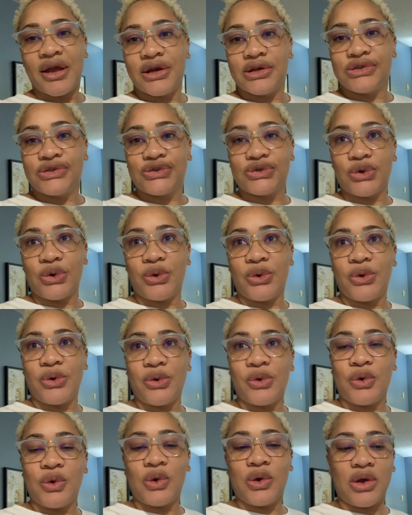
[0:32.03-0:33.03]

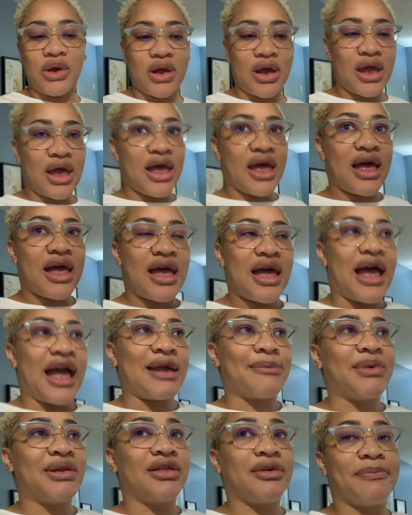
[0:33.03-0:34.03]
So
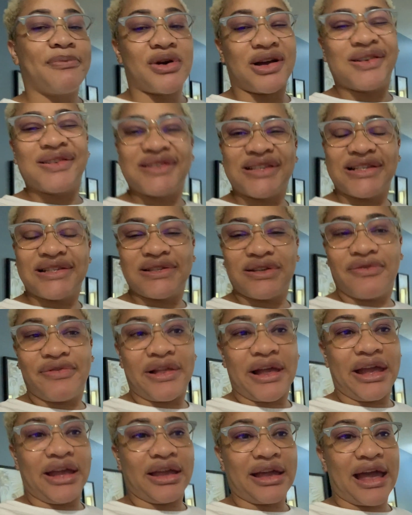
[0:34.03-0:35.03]
I'm in the process of
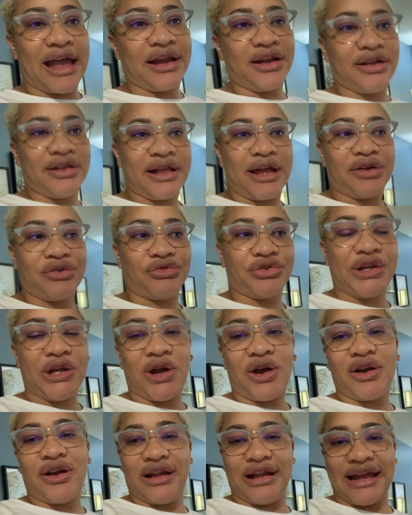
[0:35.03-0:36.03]
kind of
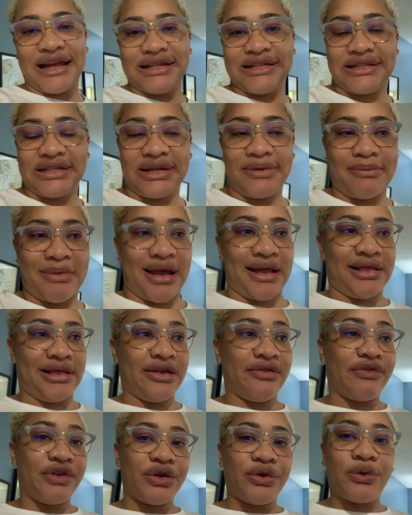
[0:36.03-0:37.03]
reorganizing my
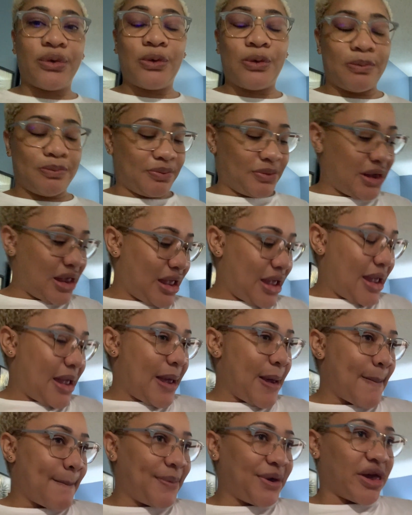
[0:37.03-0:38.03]
living room
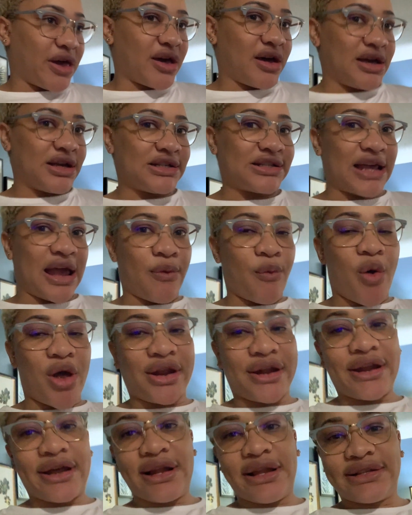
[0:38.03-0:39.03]
because I
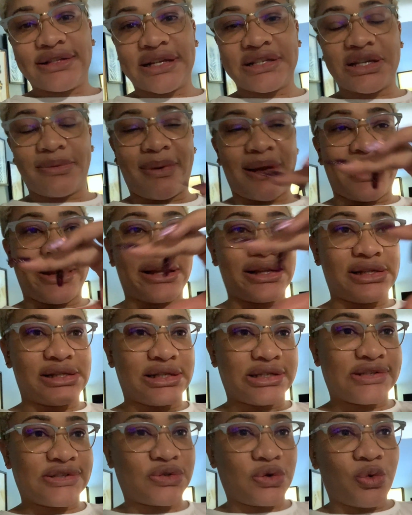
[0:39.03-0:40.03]
wanted to set up a little
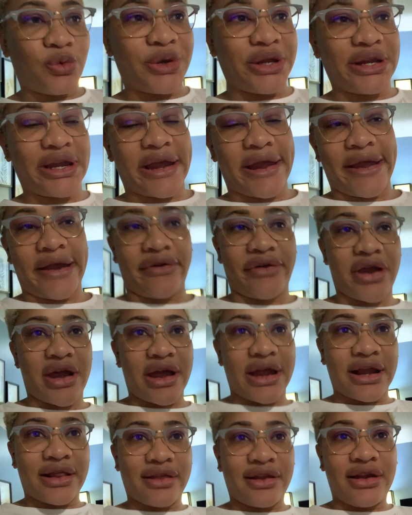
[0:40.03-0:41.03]
sewing area
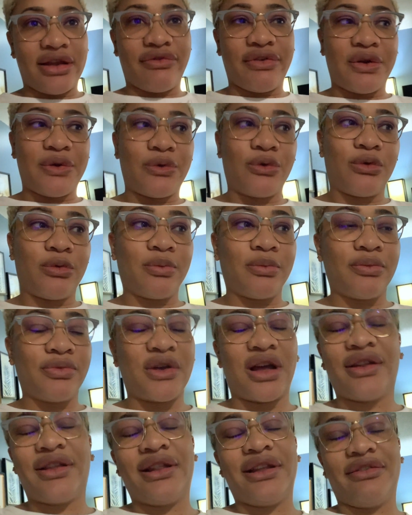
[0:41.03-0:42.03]
in the living room,
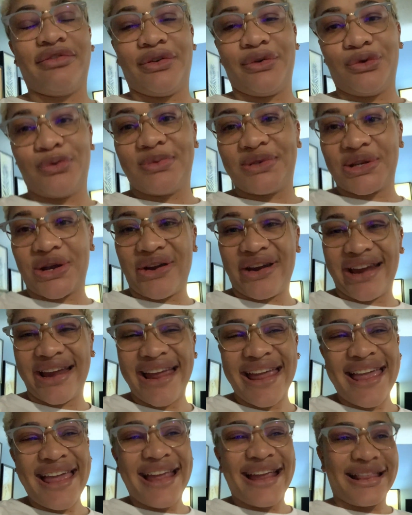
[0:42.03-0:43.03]
not the living room, sorry,
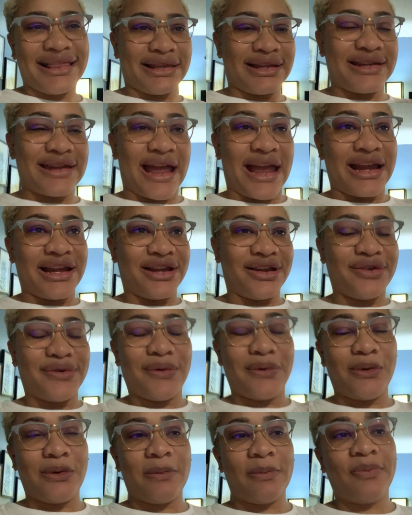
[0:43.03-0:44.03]
in the dining
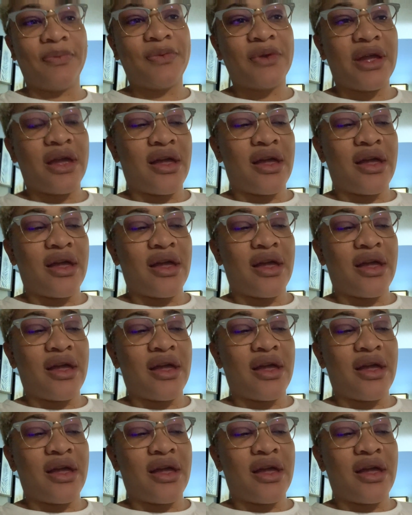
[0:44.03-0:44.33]
room.